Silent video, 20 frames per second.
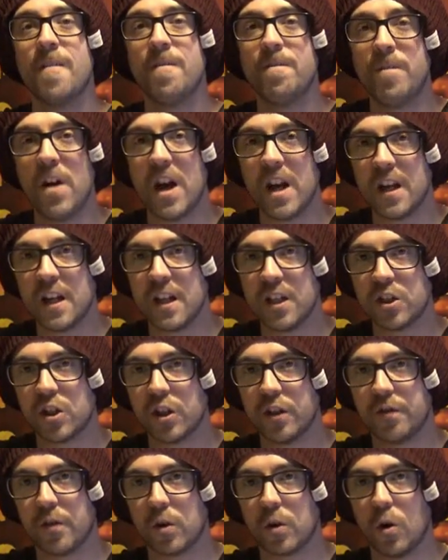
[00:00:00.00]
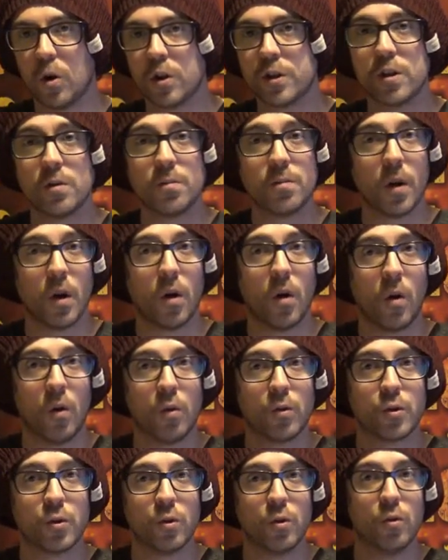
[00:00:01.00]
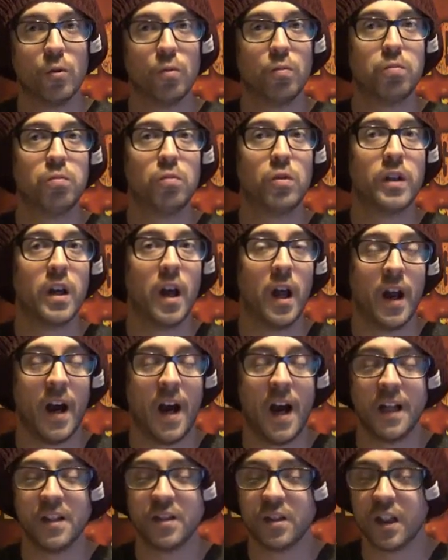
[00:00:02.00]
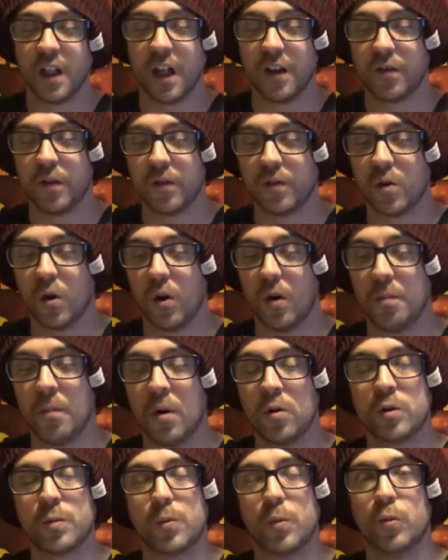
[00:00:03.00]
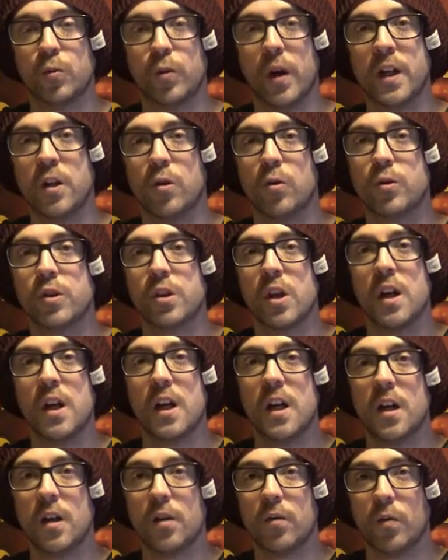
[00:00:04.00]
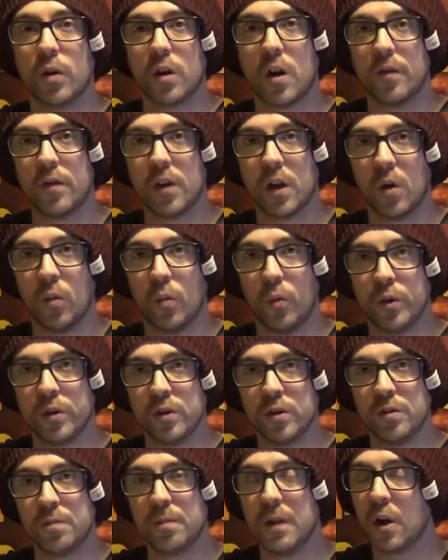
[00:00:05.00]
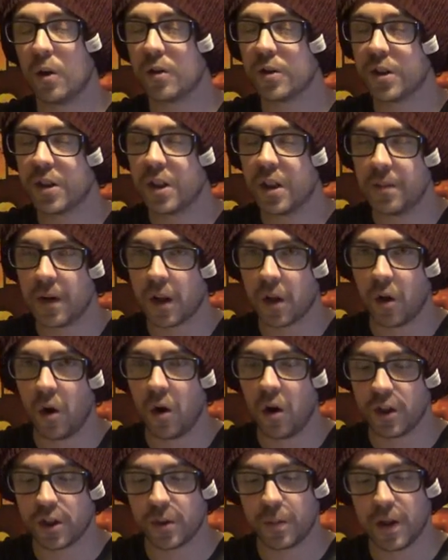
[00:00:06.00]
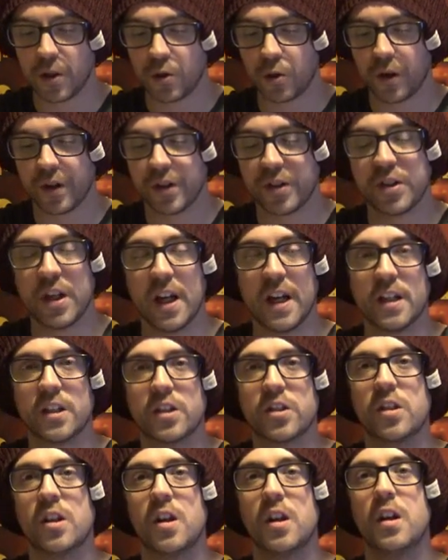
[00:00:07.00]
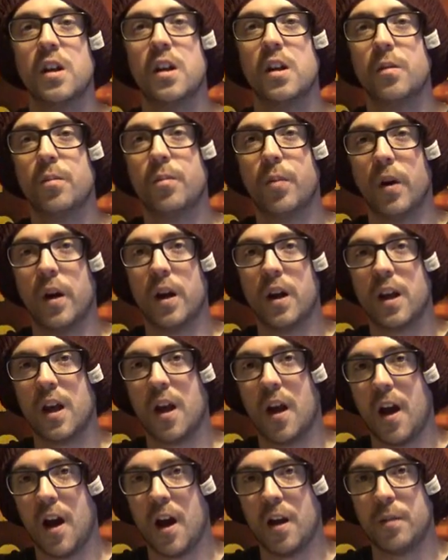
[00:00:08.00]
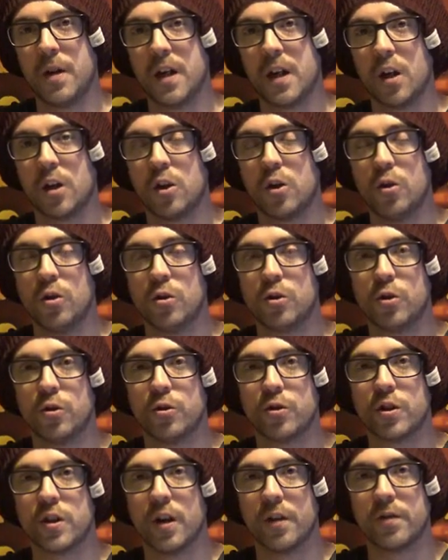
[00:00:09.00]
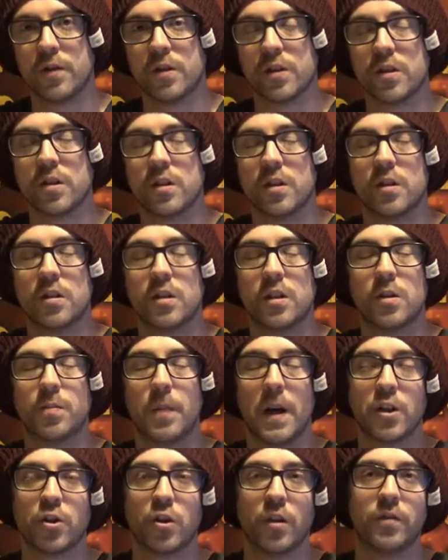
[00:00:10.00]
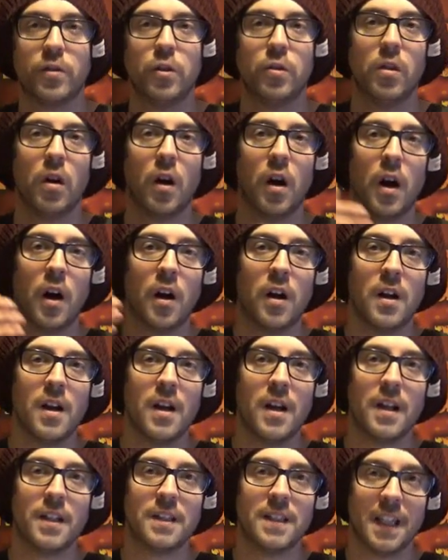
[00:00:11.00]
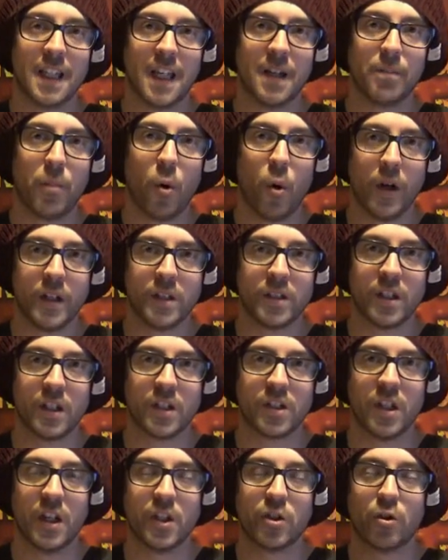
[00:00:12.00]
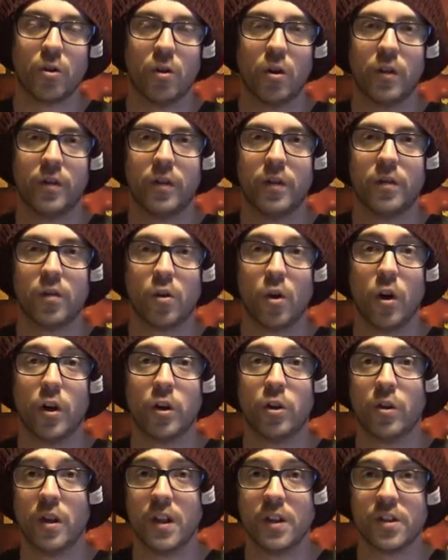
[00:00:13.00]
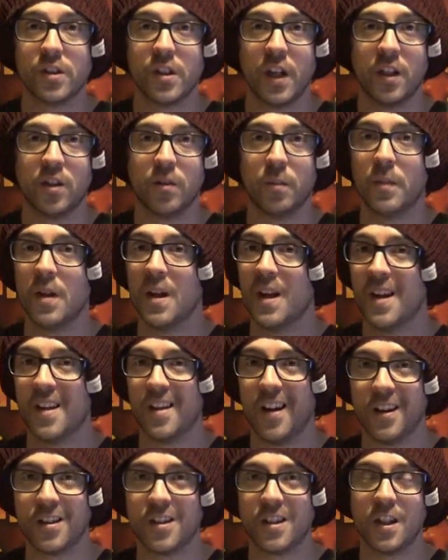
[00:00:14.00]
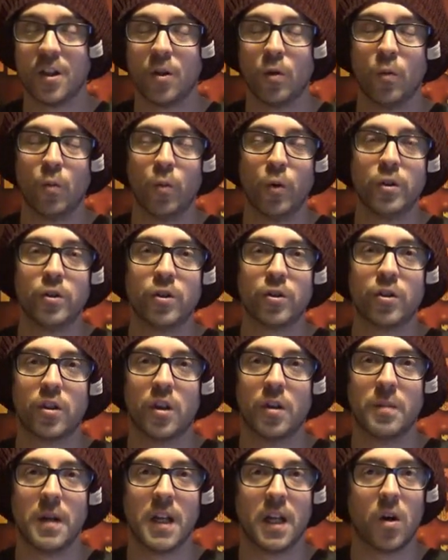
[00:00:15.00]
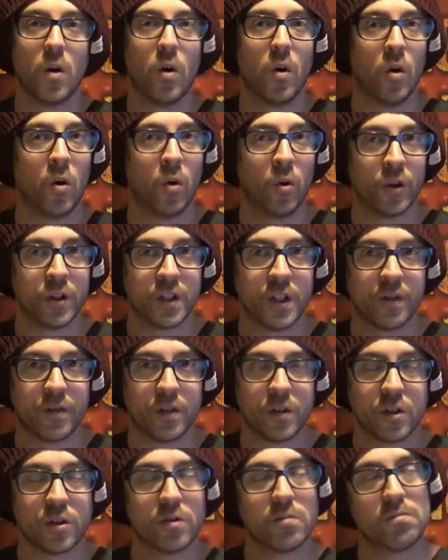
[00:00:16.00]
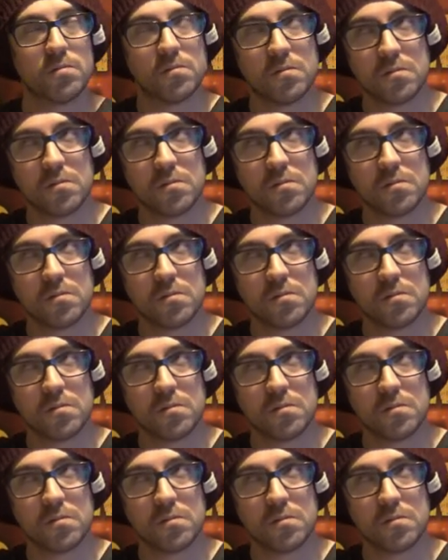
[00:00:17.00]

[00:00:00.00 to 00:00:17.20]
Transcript: Very easily forgotten, but also kinda handy if you've got multiple rhinos. Recovering a wound may not seem a lot, especially on a 6, but it can make a huge, huge difference, especially if you are taking points, etc., or if you've got a unit inside them. That single wound can make all the difference.